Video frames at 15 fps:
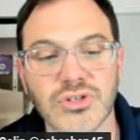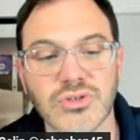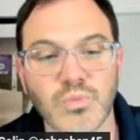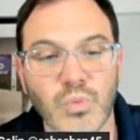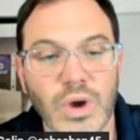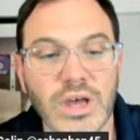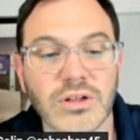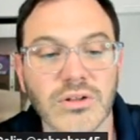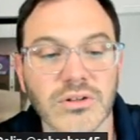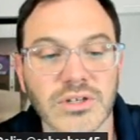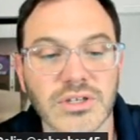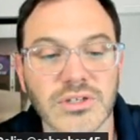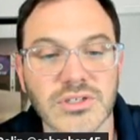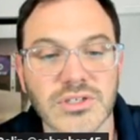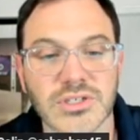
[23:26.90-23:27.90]
well.
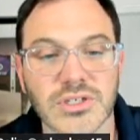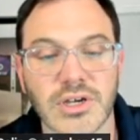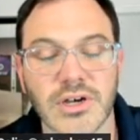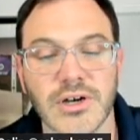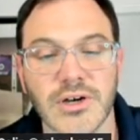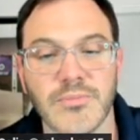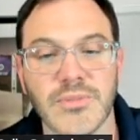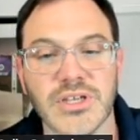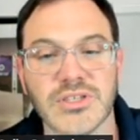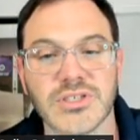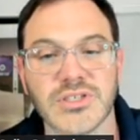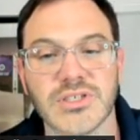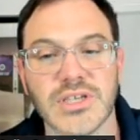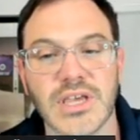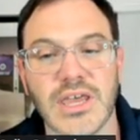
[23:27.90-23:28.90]
It's
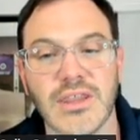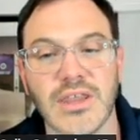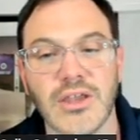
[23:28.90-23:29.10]
and